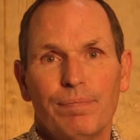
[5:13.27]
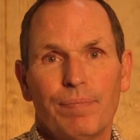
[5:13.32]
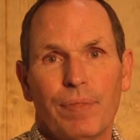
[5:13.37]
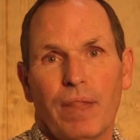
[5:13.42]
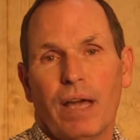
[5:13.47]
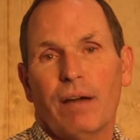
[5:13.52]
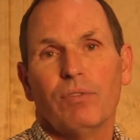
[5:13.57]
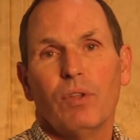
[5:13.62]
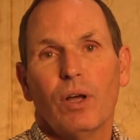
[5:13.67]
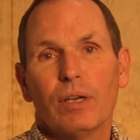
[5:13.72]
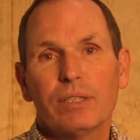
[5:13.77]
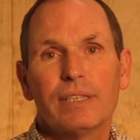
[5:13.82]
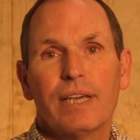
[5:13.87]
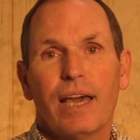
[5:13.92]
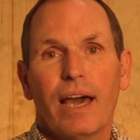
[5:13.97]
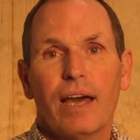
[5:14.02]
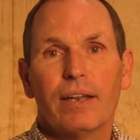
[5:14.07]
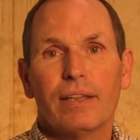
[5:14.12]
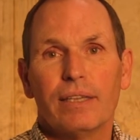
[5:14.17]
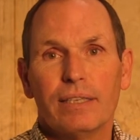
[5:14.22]
I've lost
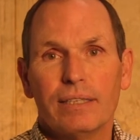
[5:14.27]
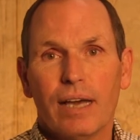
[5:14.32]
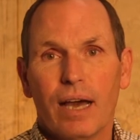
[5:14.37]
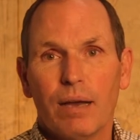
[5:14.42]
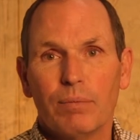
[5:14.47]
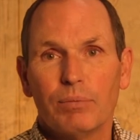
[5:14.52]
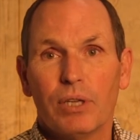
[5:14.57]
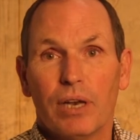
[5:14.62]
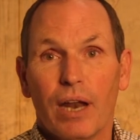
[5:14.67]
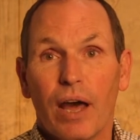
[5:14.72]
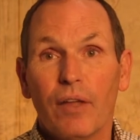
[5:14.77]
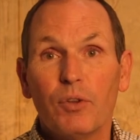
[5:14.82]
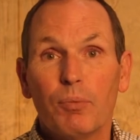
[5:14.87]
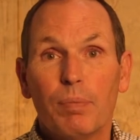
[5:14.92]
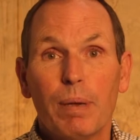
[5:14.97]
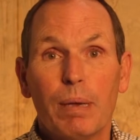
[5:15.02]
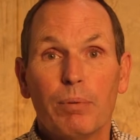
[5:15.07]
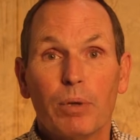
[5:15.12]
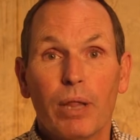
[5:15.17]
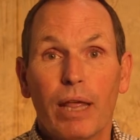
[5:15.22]
count of the times that other
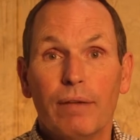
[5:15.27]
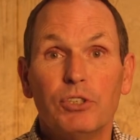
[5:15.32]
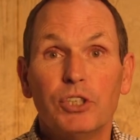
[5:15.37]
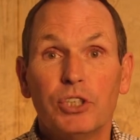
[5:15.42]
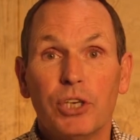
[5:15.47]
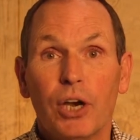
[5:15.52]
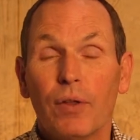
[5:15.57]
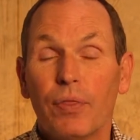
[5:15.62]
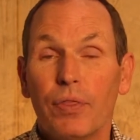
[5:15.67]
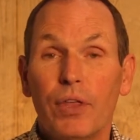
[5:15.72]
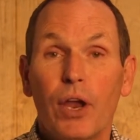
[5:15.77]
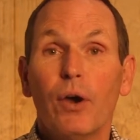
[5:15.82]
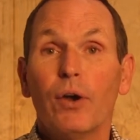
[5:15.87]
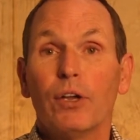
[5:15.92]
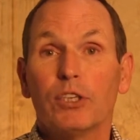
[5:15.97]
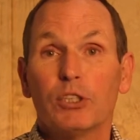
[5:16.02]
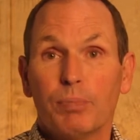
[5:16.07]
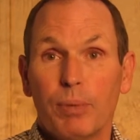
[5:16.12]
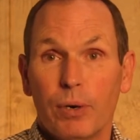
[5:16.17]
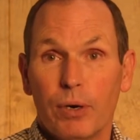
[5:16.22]
people have shared their
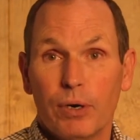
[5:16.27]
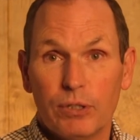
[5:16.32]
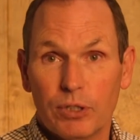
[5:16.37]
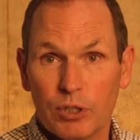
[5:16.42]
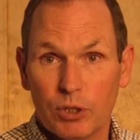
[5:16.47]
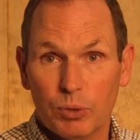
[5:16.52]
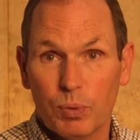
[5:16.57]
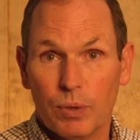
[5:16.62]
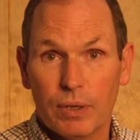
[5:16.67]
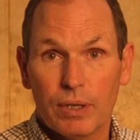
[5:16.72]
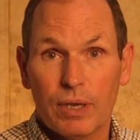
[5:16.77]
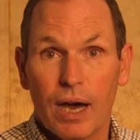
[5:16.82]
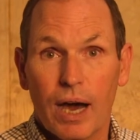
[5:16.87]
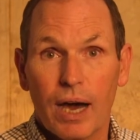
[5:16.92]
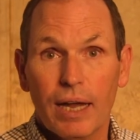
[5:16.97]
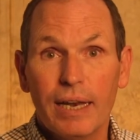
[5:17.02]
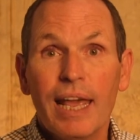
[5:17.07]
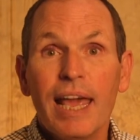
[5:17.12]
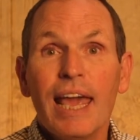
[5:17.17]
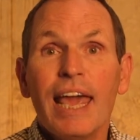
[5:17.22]
experiences with
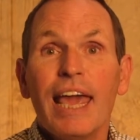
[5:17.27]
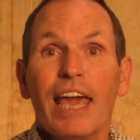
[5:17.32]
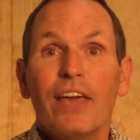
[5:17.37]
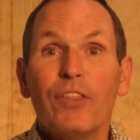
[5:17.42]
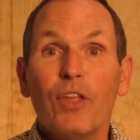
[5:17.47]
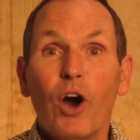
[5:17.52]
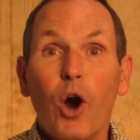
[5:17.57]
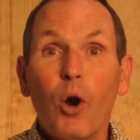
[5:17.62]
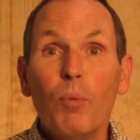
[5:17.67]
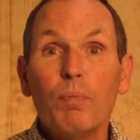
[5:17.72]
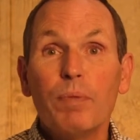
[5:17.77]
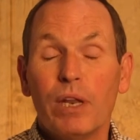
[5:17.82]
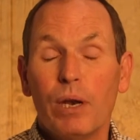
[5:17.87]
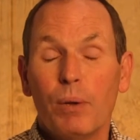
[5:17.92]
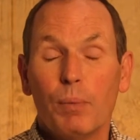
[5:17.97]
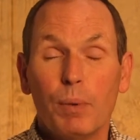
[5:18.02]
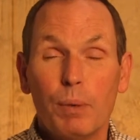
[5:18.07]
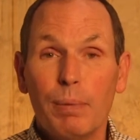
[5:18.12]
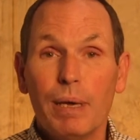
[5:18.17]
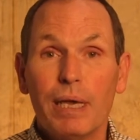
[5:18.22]
God in the hope that it
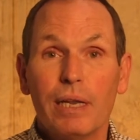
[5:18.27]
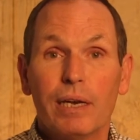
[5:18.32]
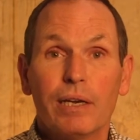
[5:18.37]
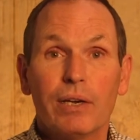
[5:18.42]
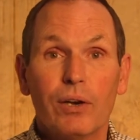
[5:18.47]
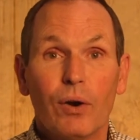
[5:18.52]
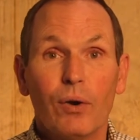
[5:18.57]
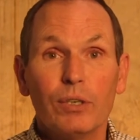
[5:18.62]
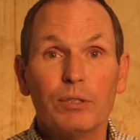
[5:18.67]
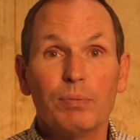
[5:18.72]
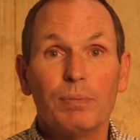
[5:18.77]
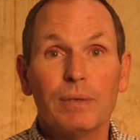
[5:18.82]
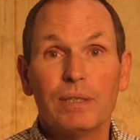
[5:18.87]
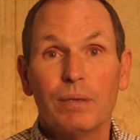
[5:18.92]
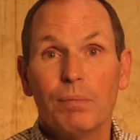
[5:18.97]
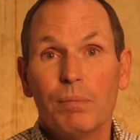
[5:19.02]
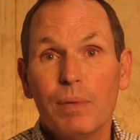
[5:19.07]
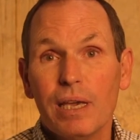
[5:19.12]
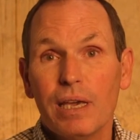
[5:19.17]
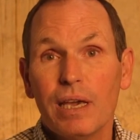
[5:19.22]
would be an encouragement to
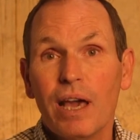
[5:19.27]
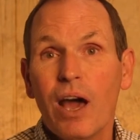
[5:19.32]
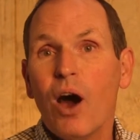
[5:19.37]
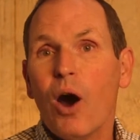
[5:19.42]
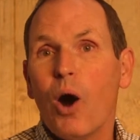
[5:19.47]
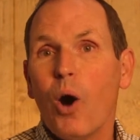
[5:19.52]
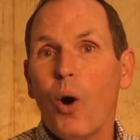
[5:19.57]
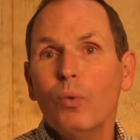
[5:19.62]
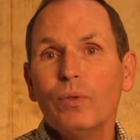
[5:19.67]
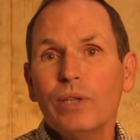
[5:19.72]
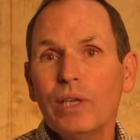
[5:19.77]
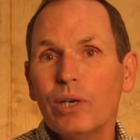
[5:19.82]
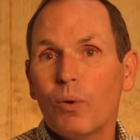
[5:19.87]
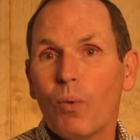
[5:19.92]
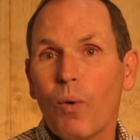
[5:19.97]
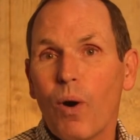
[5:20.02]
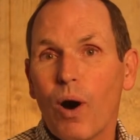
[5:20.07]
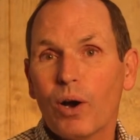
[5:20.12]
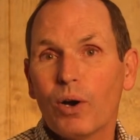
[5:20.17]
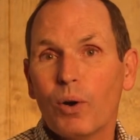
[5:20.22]
me, only to
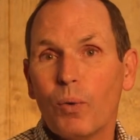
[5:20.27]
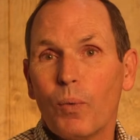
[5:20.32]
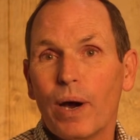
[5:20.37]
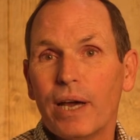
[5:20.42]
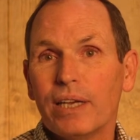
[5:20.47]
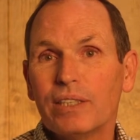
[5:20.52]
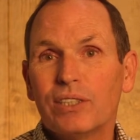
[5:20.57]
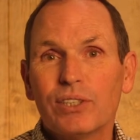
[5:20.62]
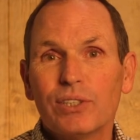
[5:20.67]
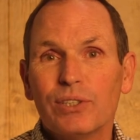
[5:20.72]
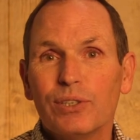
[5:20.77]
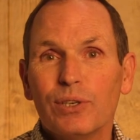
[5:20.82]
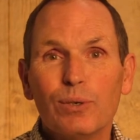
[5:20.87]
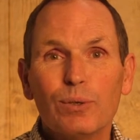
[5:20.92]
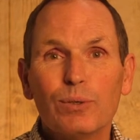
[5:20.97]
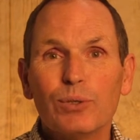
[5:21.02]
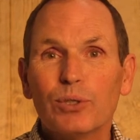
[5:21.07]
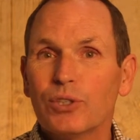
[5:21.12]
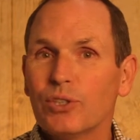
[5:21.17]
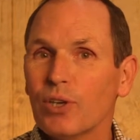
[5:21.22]
walk away still
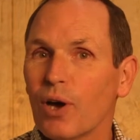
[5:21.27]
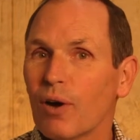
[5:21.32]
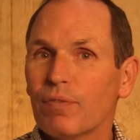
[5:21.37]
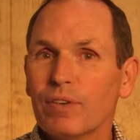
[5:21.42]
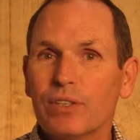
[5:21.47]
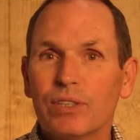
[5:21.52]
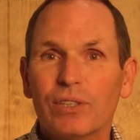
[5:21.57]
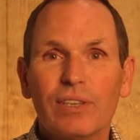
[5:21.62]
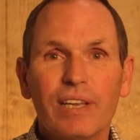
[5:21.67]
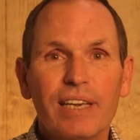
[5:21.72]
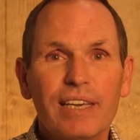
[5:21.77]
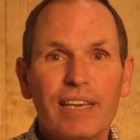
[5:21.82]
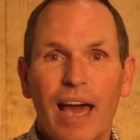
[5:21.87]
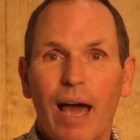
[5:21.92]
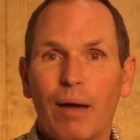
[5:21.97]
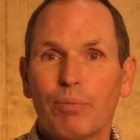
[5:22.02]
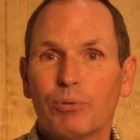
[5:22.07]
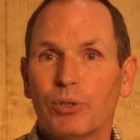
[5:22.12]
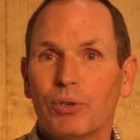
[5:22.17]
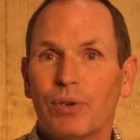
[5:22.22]
selfishly
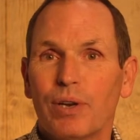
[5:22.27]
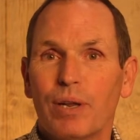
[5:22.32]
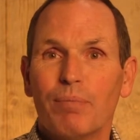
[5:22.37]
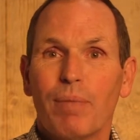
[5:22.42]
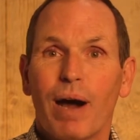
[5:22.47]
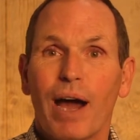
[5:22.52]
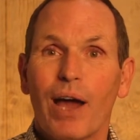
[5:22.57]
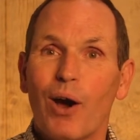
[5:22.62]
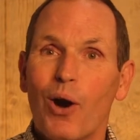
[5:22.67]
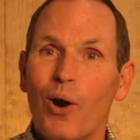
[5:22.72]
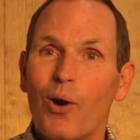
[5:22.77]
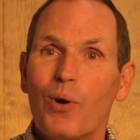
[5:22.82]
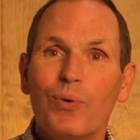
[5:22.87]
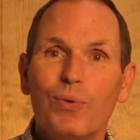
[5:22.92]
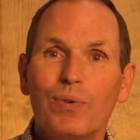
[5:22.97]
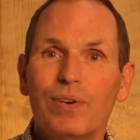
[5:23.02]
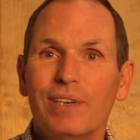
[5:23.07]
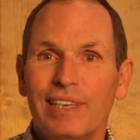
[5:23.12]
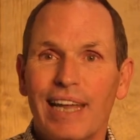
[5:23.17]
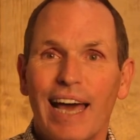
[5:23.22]
captured in my
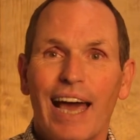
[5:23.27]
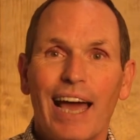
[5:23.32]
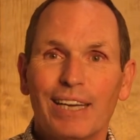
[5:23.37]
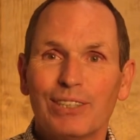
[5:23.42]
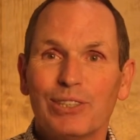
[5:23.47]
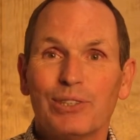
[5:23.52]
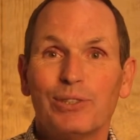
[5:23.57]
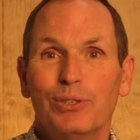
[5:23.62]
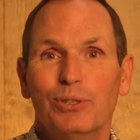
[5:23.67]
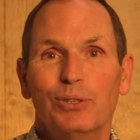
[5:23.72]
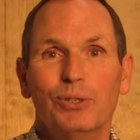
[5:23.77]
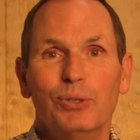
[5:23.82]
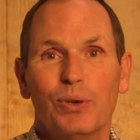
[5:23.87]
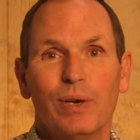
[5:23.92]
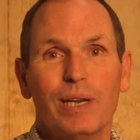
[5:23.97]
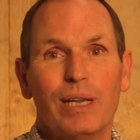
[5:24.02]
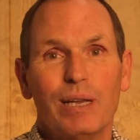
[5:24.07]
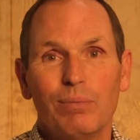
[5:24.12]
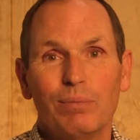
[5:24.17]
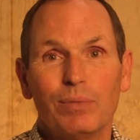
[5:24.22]
own dashed
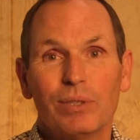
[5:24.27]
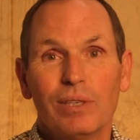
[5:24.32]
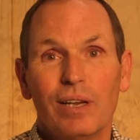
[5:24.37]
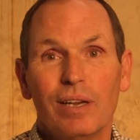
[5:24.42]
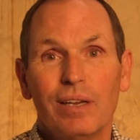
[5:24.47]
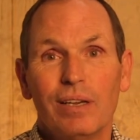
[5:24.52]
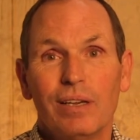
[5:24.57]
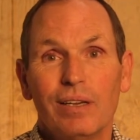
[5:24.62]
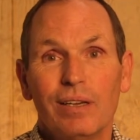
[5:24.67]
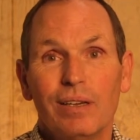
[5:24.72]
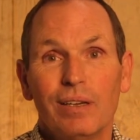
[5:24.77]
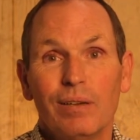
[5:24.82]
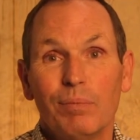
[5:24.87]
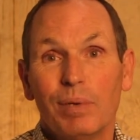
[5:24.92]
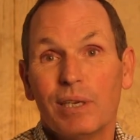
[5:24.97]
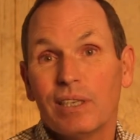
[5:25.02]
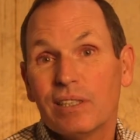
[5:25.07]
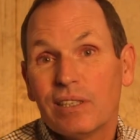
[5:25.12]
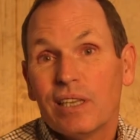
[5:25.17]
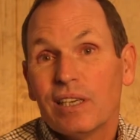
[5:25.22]
dreams
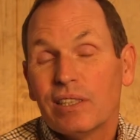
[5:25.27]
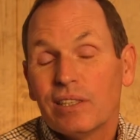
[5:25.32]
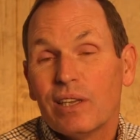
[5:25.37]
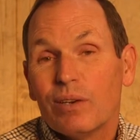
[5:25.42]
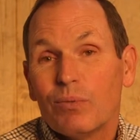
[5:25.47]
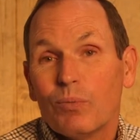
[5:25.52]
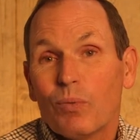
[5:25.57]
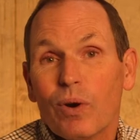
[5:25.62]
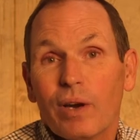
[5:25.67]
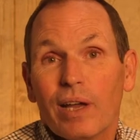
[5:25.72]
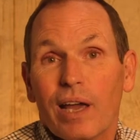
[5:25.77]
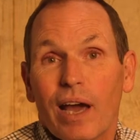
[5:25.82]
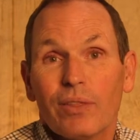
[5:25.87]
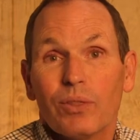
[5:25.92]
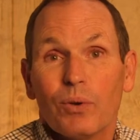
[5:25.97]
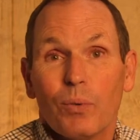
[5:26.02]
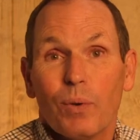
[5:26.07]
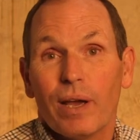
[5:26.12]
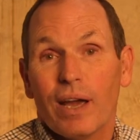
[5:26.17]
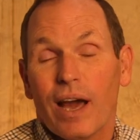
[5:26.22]
because things didn't work out
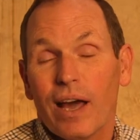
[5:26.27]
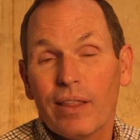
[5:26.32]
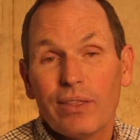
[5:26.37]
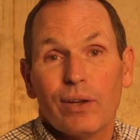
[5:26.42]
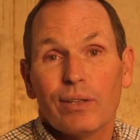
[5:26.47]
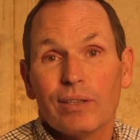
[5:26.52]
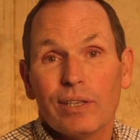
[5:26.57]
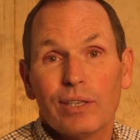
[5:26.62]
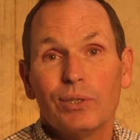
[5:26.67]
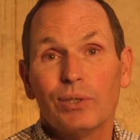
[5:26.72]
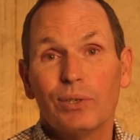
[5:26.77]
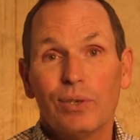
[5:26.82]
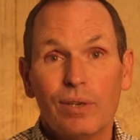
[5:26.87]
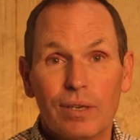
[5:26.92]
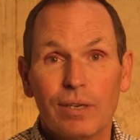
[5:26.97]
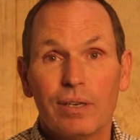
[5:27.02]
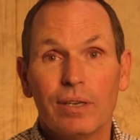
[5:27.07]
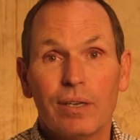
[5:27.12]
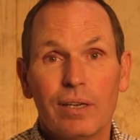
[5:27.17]
the way I thought they should.